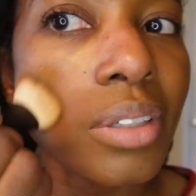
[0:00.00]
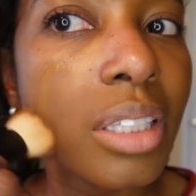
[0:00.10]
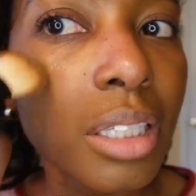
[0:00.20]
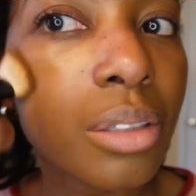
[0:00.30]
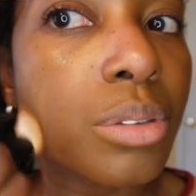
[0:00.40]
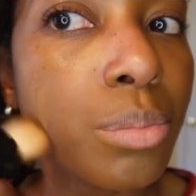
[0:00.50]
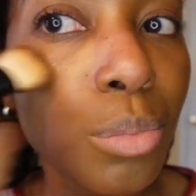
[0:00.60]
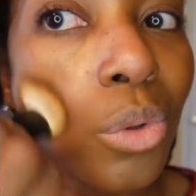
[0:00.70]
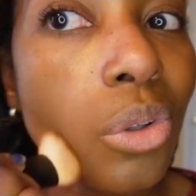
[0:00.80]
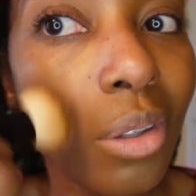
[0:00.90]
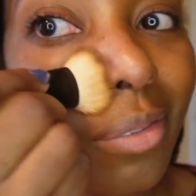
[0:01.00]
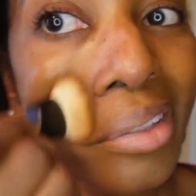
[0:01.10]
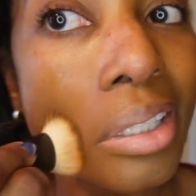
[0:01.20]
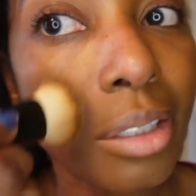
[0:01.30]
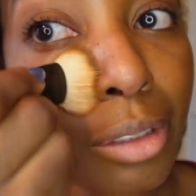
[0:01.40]
I think it was more of
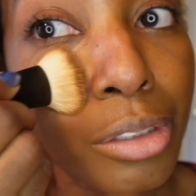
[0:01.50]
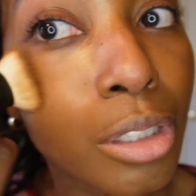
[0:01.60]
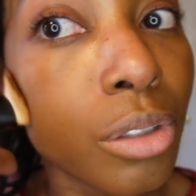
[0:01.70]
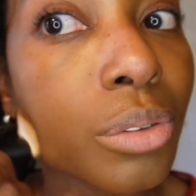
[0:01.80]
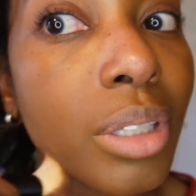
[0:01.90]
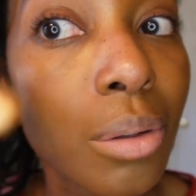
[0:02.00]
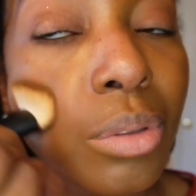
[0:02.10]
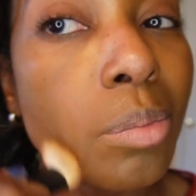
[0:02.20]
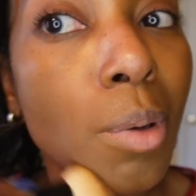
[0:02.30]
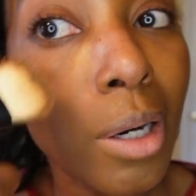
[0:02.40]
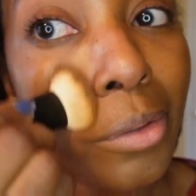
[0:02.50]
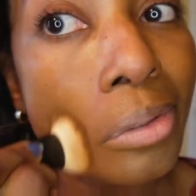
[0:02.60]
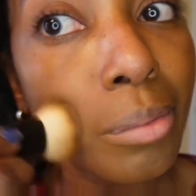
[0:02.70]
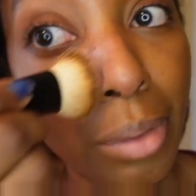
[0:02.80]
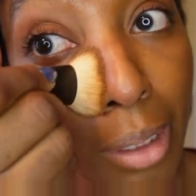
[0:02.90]
the undertone that was
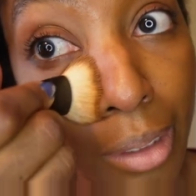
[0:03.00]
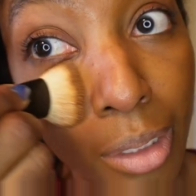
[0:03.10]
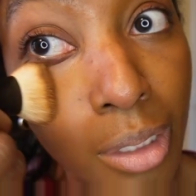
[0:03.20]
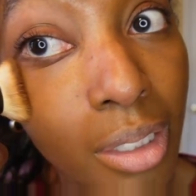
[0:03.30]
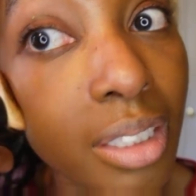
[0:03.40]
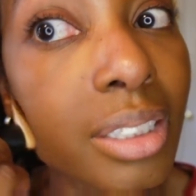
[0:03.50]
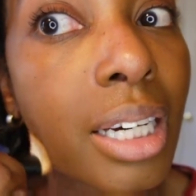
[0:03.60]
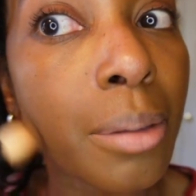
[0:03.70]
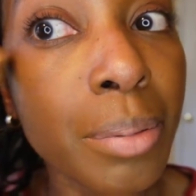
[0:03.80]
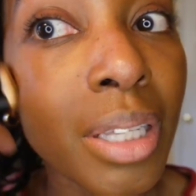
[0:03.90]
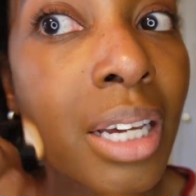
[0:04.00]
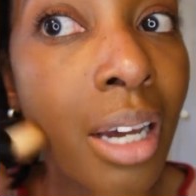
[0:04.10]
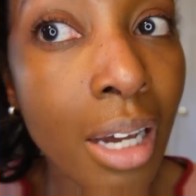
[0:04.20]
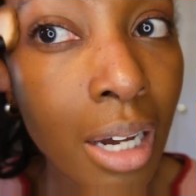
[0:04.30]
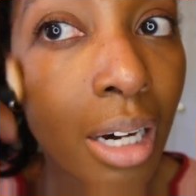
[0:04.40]
bothering me than the depth,
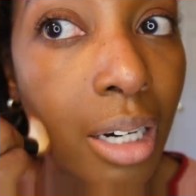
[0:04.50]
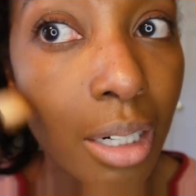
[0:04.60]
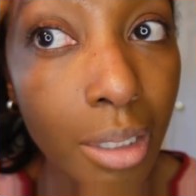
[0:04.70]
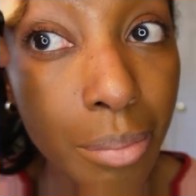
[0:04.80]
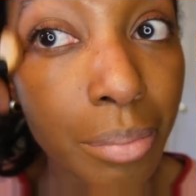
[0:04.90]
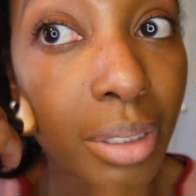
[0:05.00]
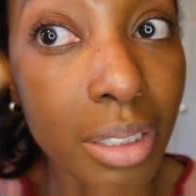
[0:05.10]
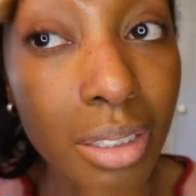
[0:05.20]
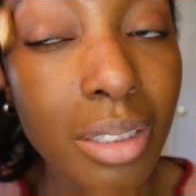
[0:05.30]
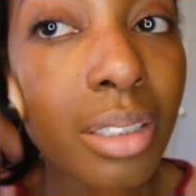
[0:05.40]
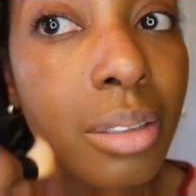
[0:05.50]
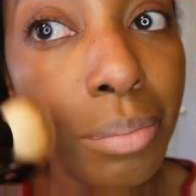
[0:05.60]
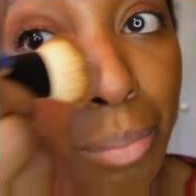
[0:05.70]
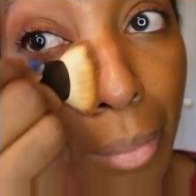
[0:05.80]
because